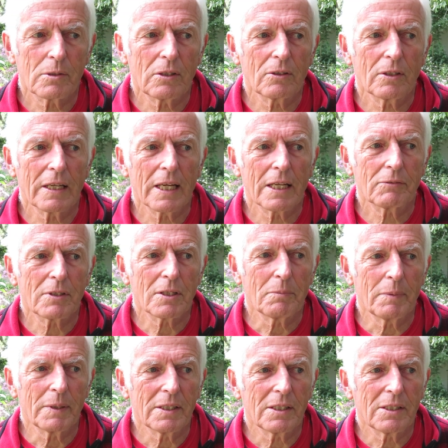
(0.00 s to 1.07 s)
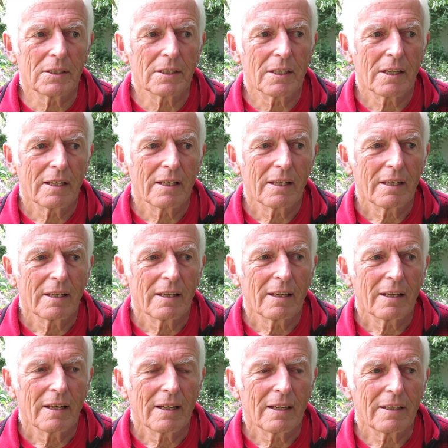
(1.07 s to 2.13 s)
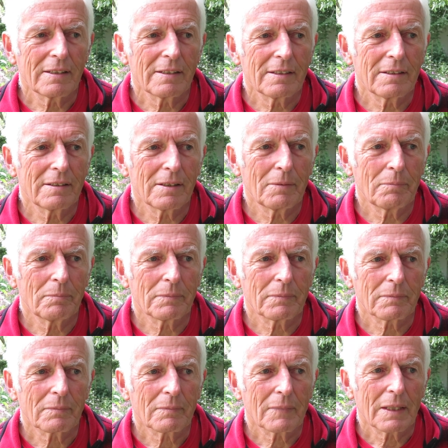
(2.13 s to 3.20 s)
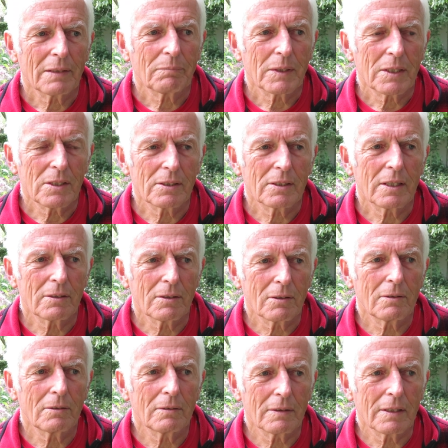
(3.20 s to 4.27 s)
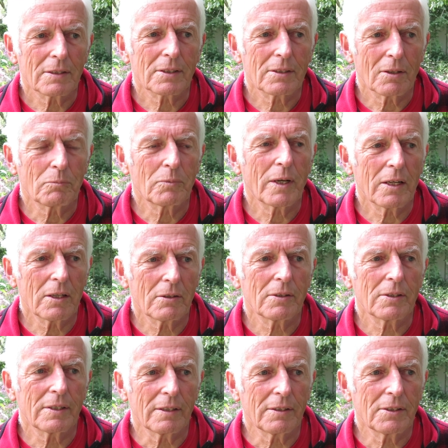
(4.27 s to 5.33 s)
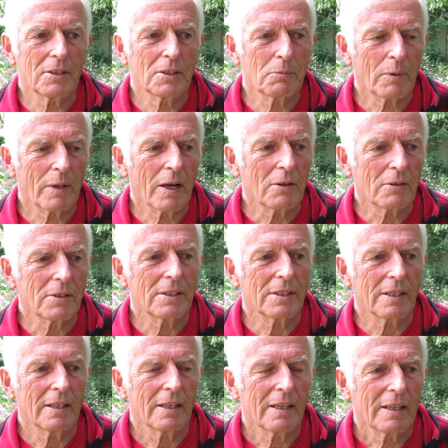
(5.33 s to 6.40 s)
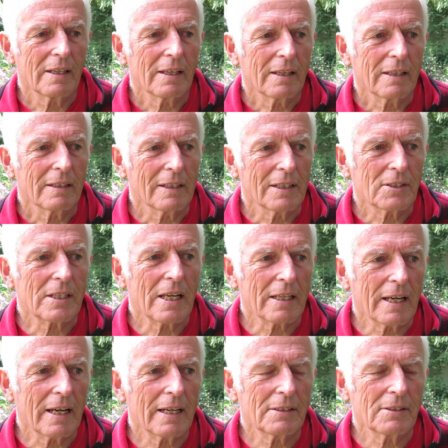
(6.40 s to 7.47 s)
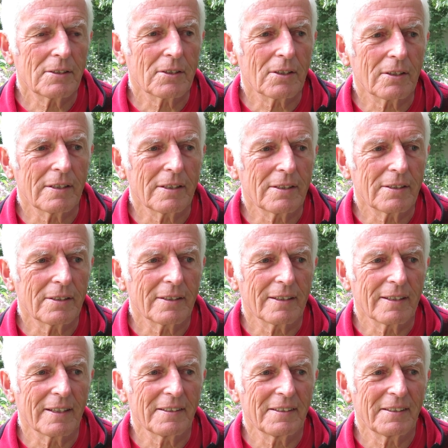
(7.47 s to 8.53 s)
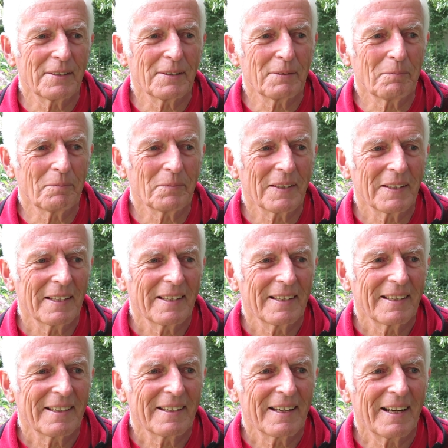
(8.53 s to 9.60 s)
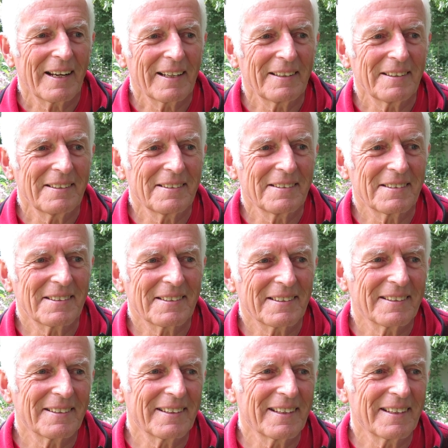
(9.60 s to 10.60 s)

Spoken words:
was looking after the bees, and he said, "No, that's not priority, this is priority. Let's get guidance on it." And Eileen's